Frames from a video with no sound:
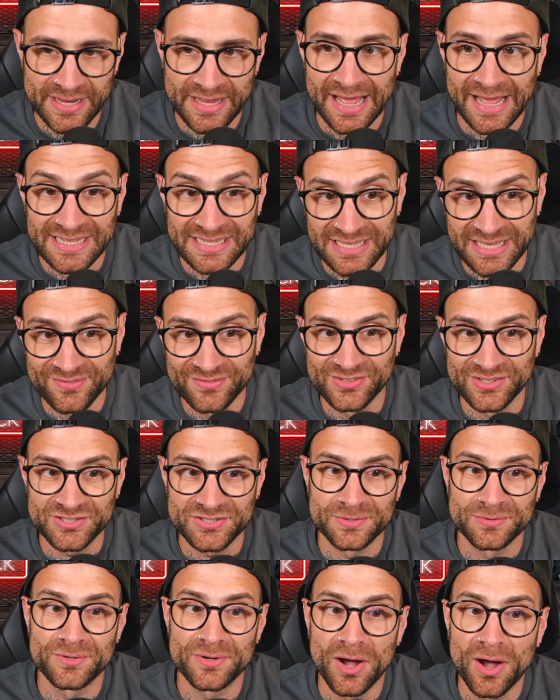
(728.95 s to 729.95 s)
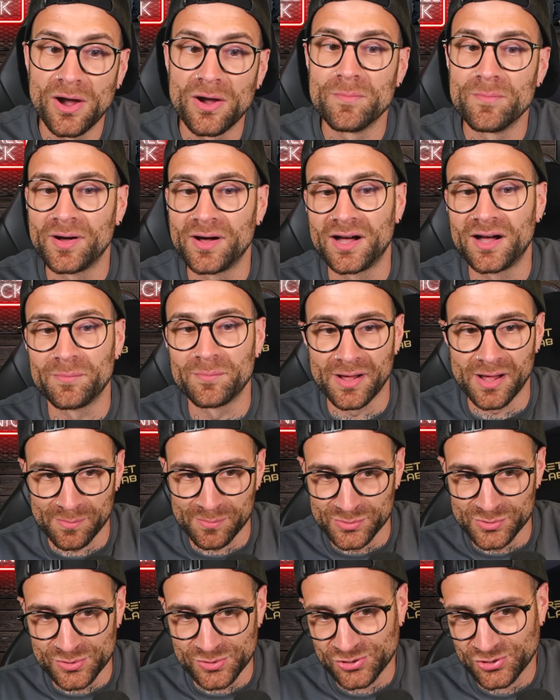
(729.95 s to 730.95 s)
and gives it to Omar
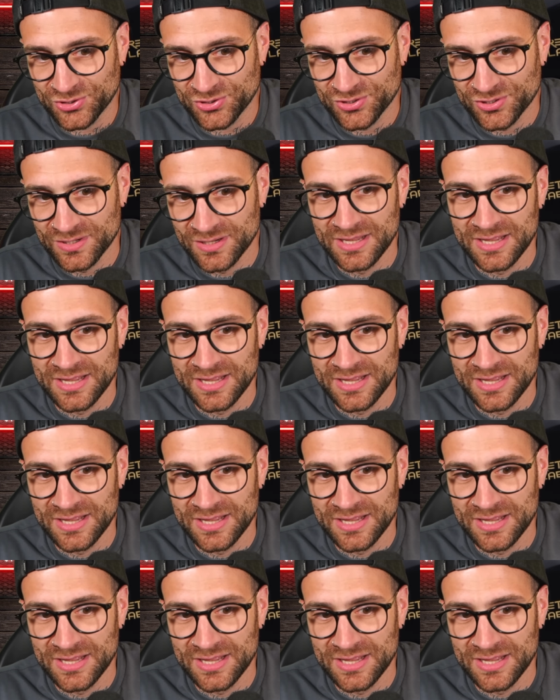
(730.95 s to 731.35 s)
Marmoush.